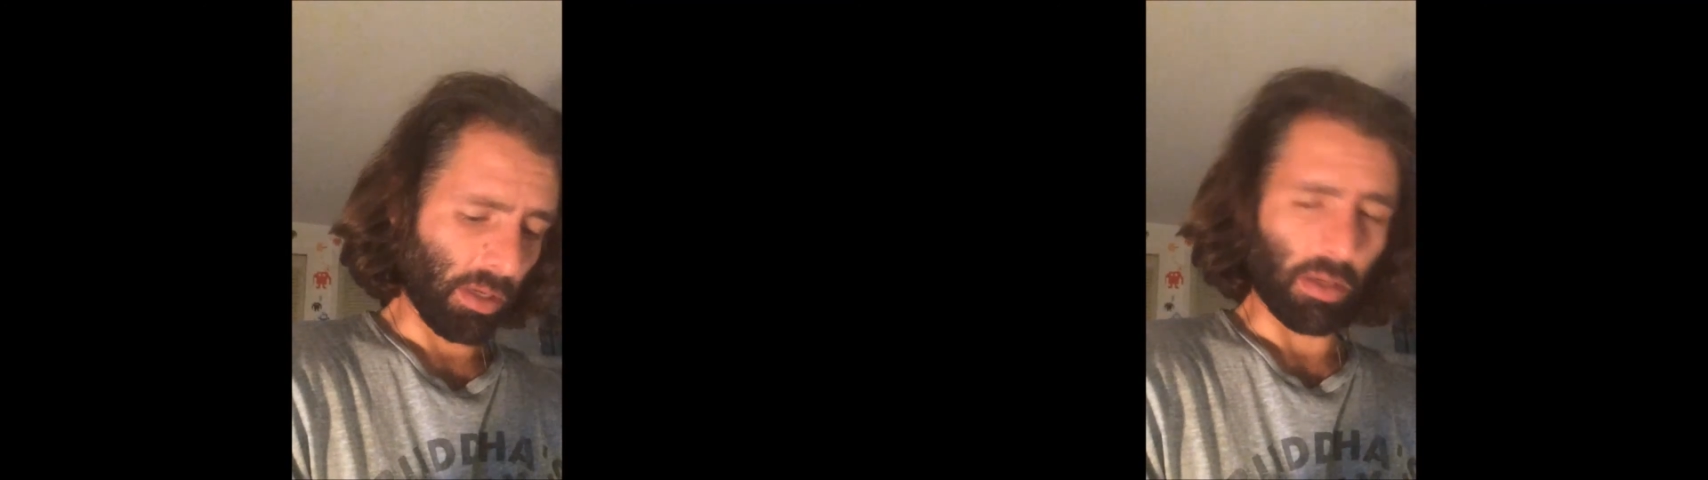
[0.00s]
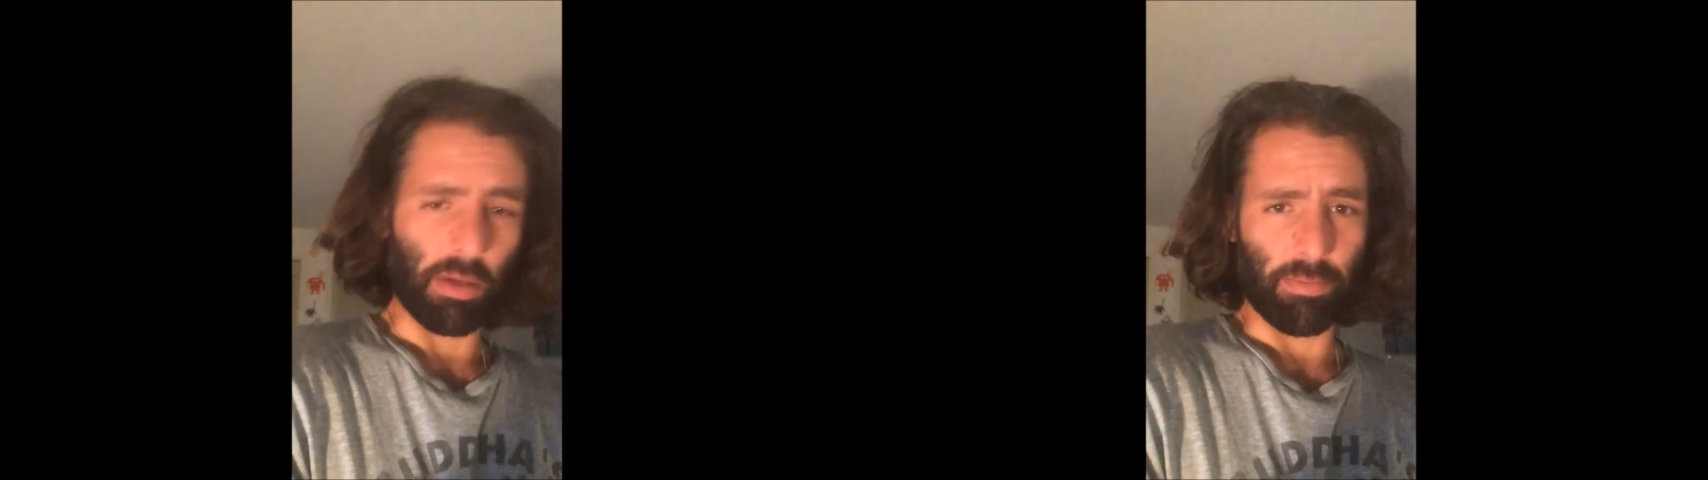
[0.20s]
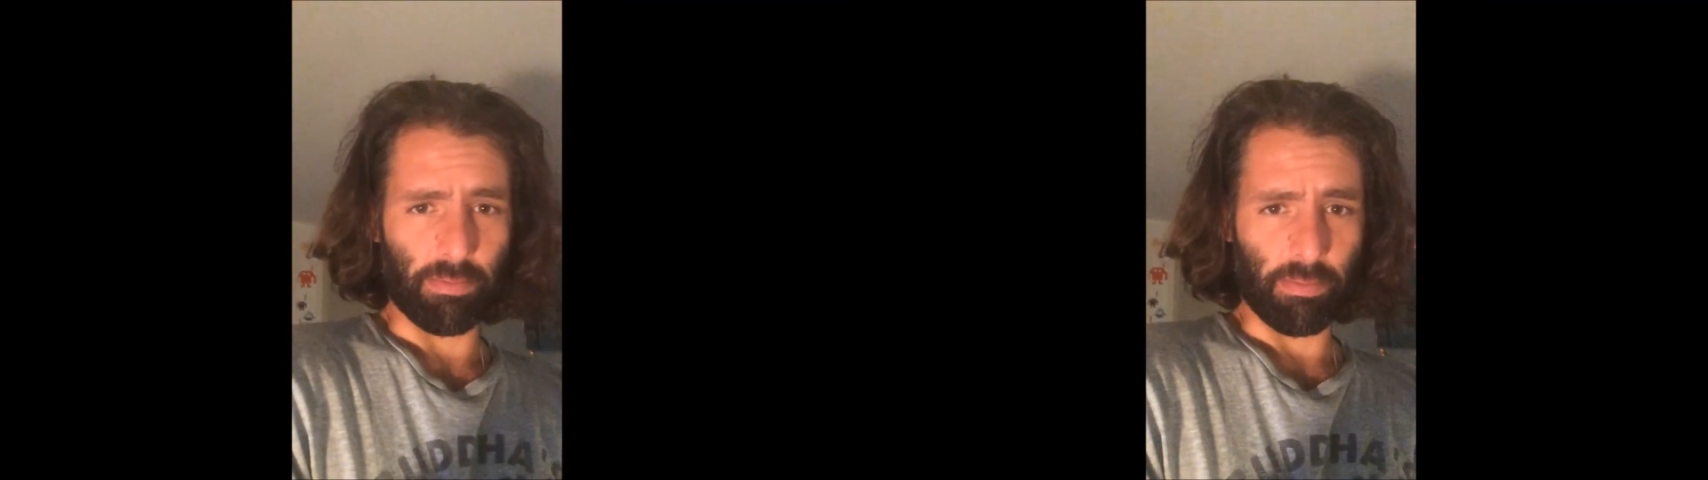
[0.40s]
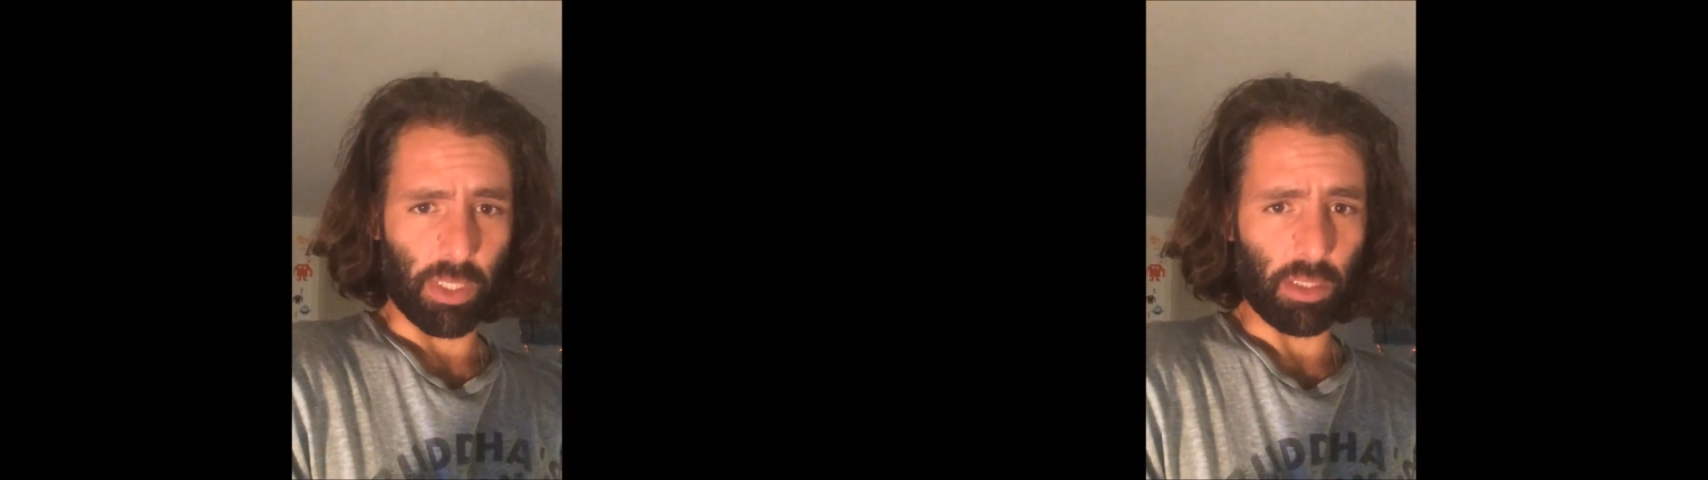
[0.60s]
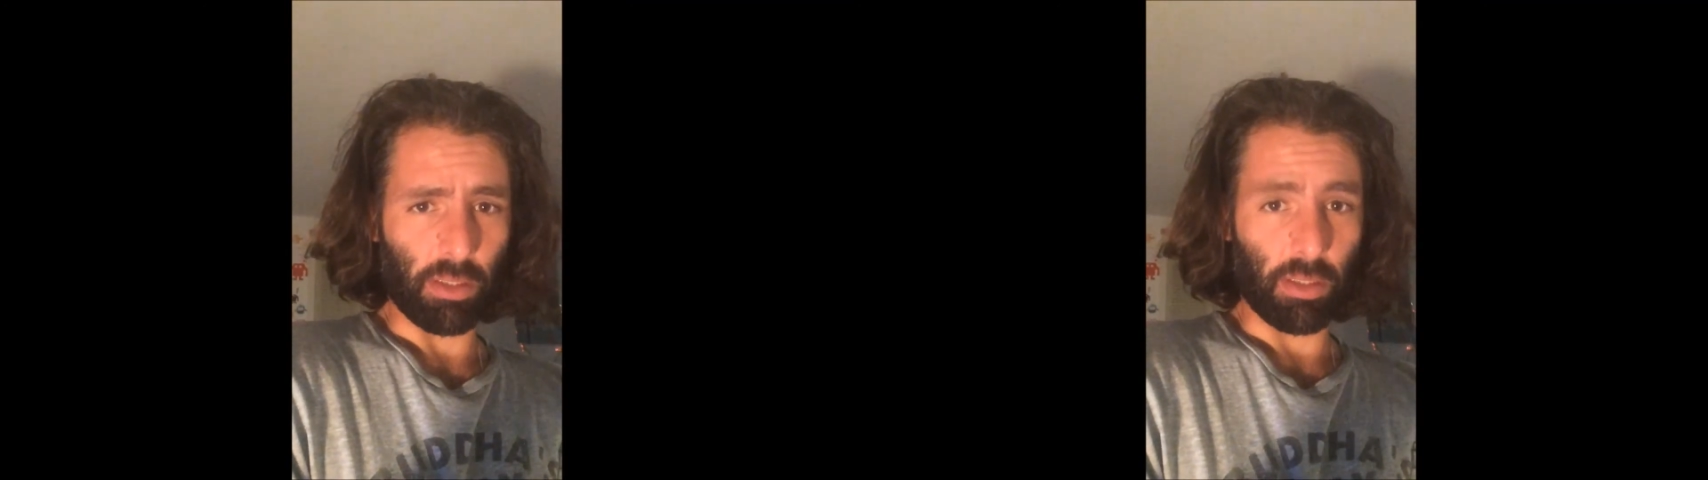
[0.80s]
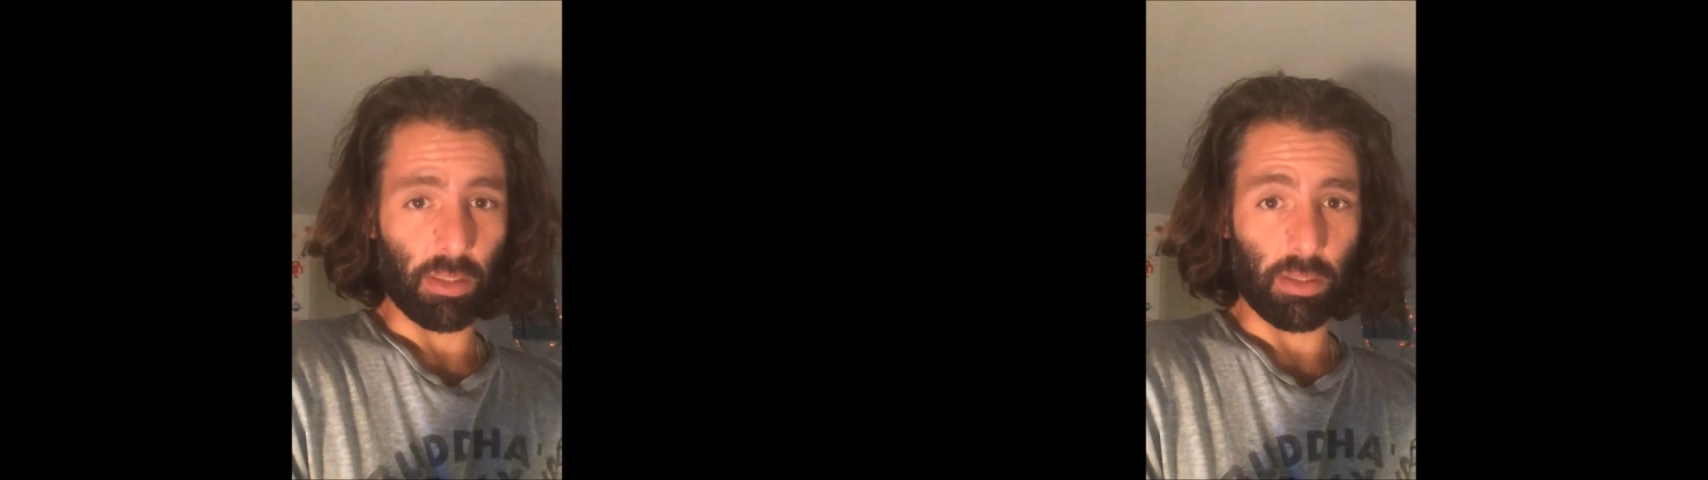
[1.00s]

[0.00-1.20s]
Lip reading: I can just